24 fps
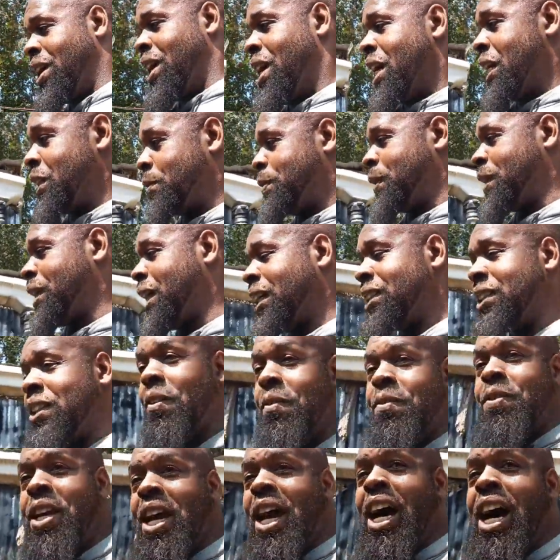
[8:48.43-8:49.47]
It's because
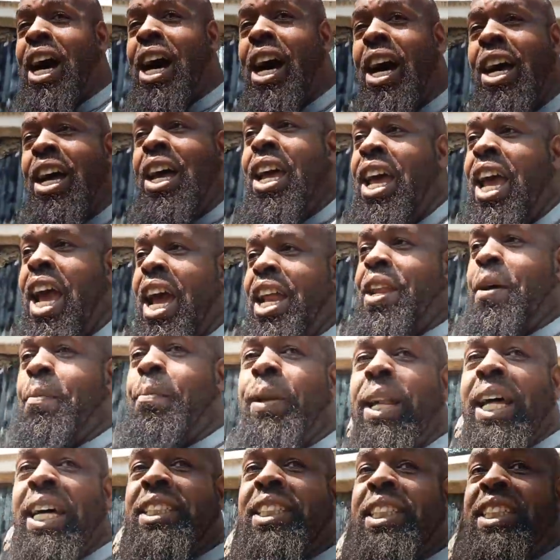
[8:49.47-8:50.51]
of Yah and the
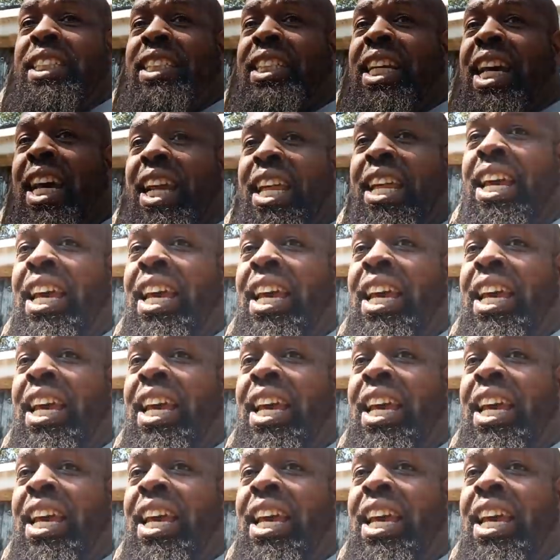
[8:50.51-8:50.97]
blessings that